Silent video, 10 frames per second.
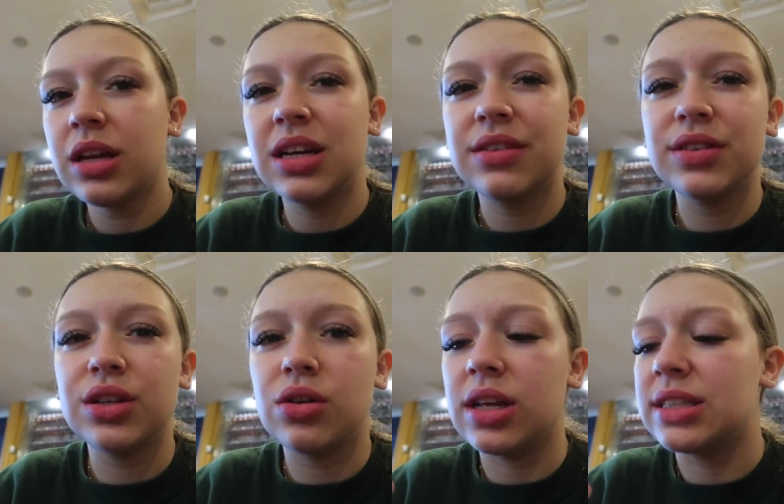I
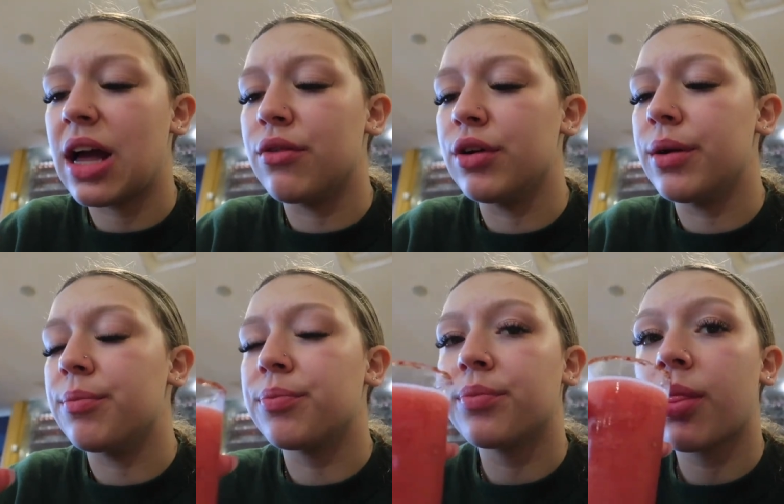definitely don't like that rim.
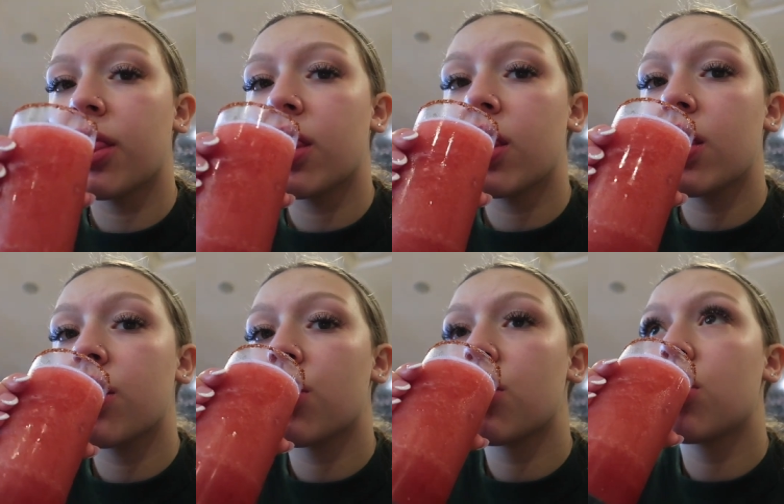
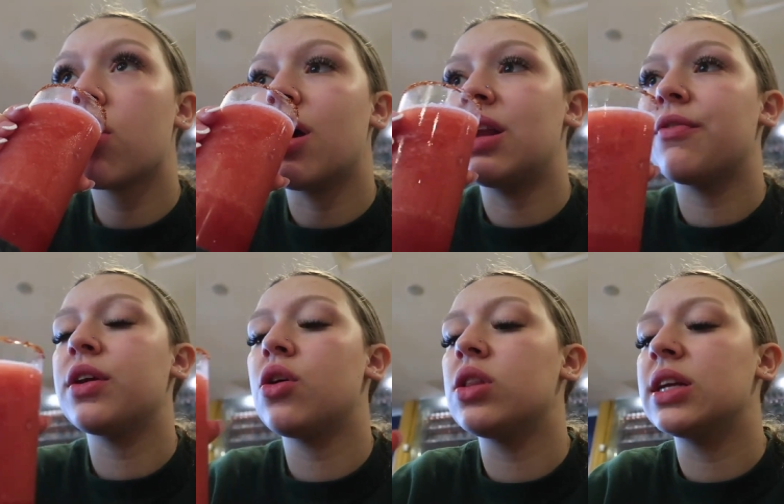I
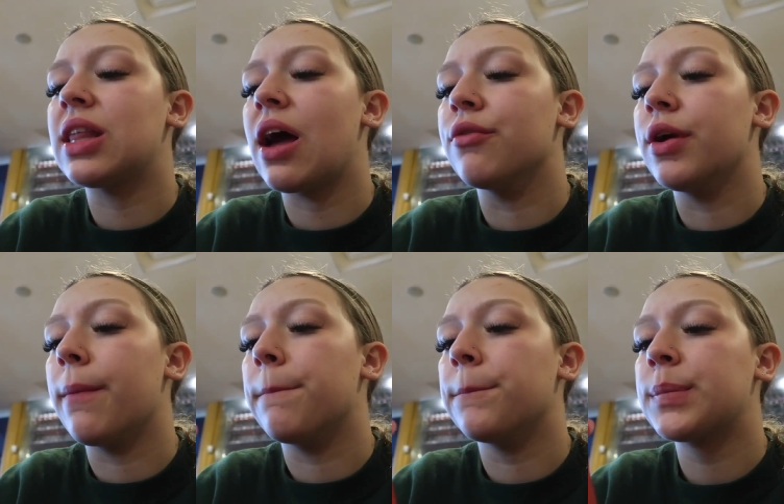definitely don't like that rim.